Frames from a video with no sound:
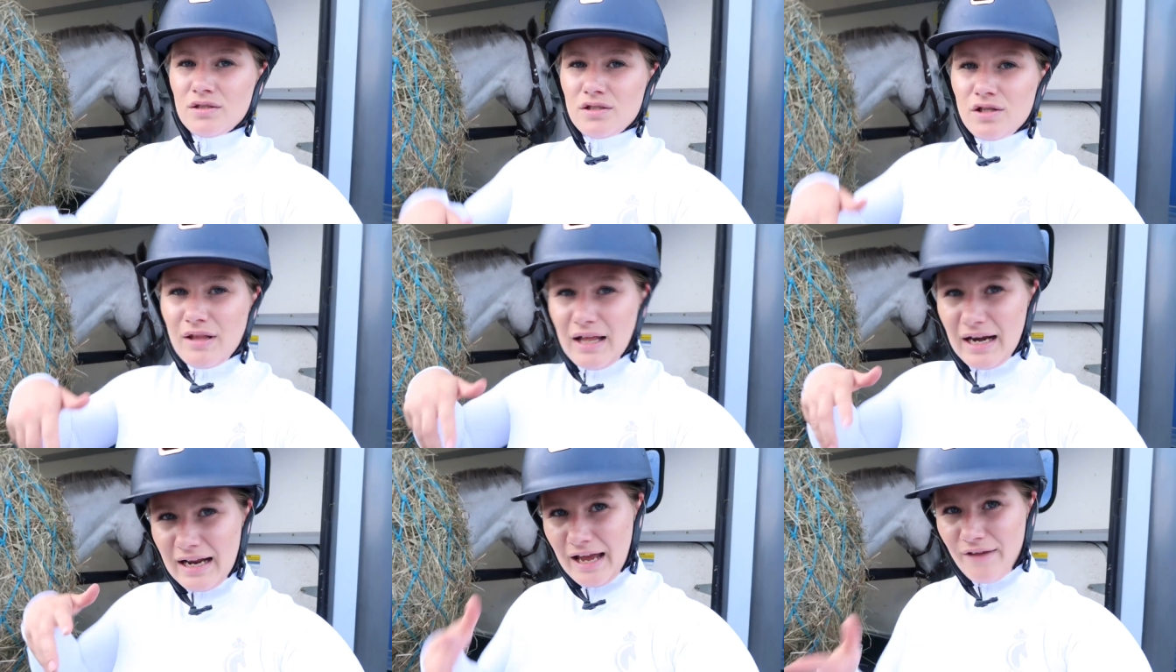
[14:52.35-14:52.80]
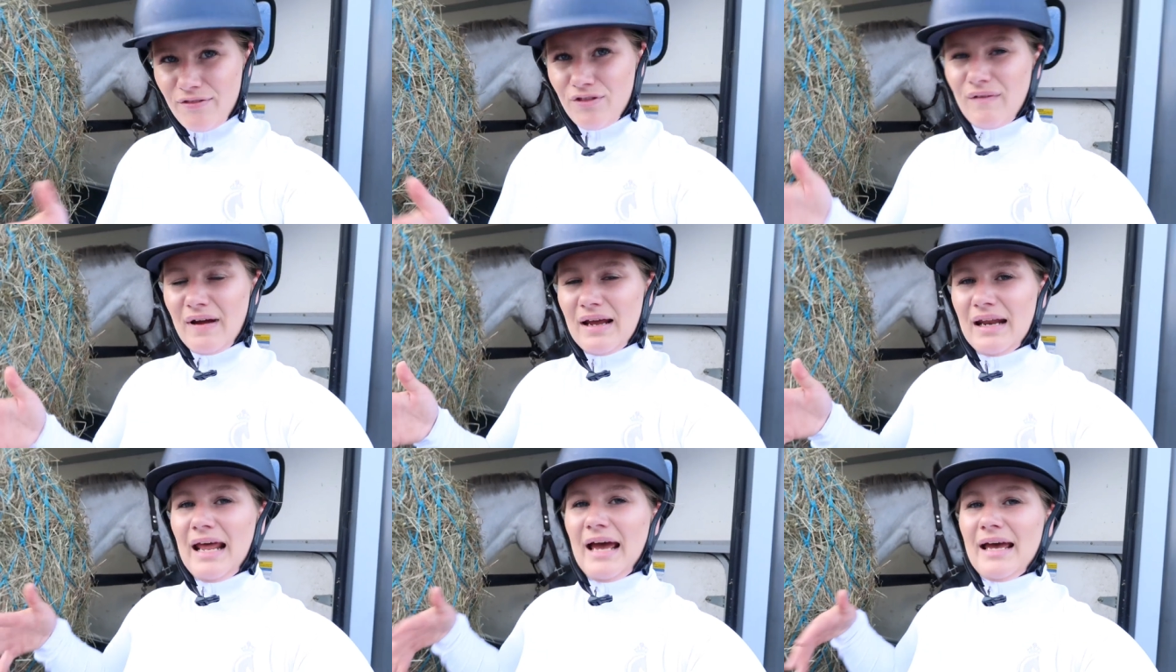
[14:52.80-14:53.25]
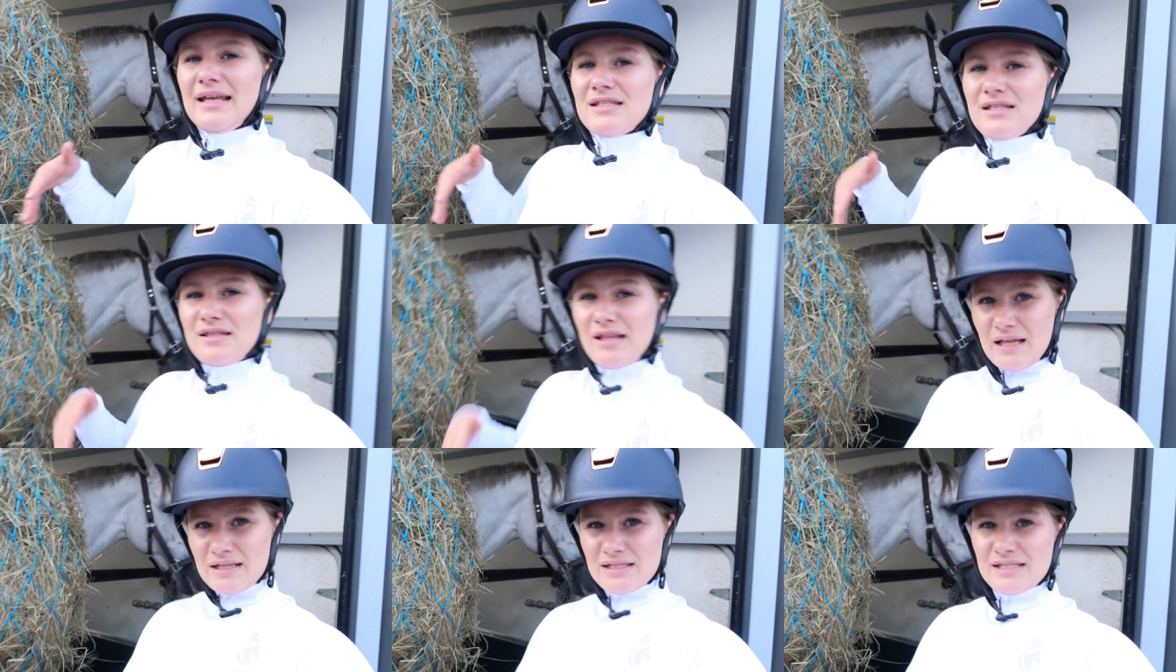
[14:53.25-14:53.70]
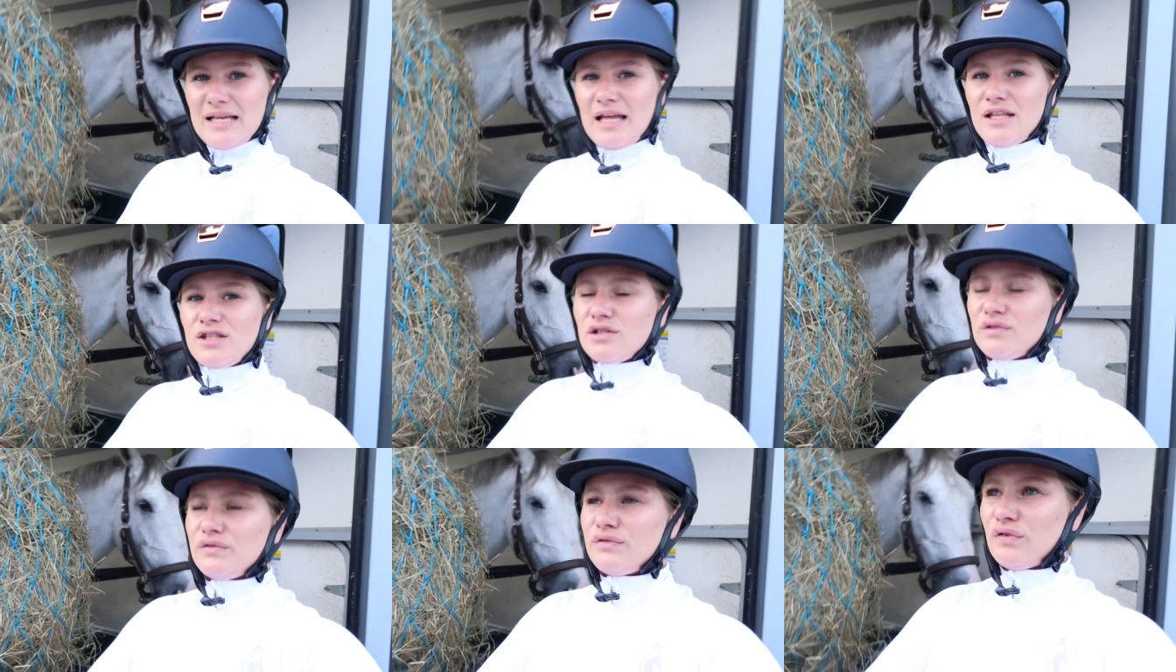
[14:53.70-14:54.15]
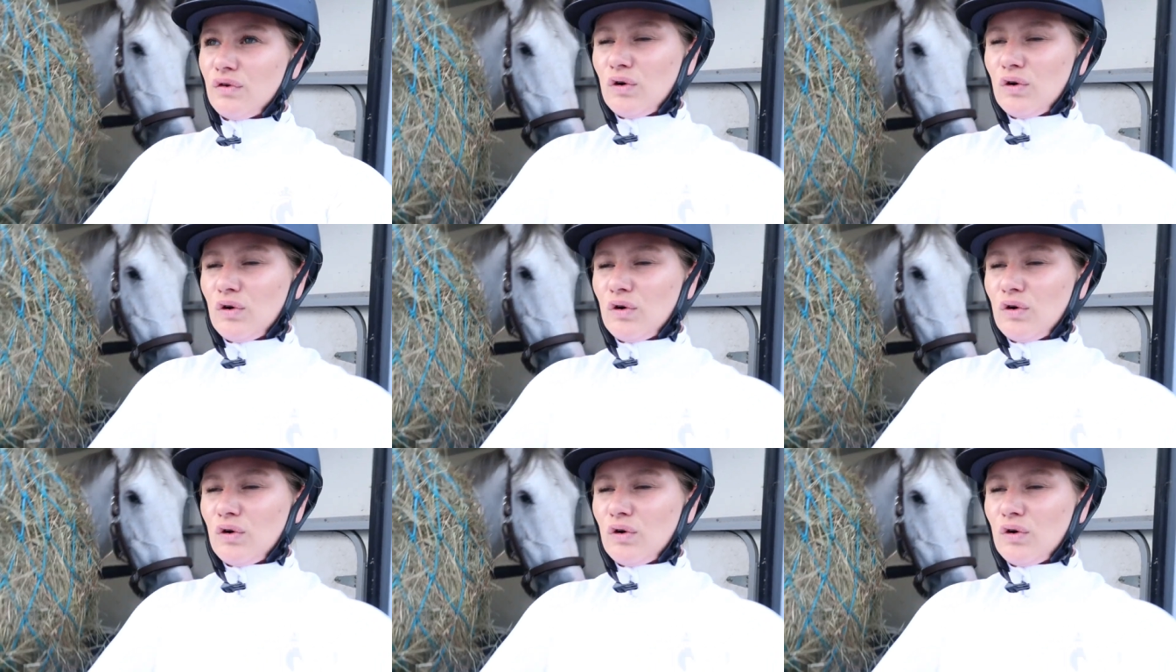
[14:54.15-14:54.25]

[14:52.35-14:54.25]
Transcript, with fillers: to then get the right leg to then send him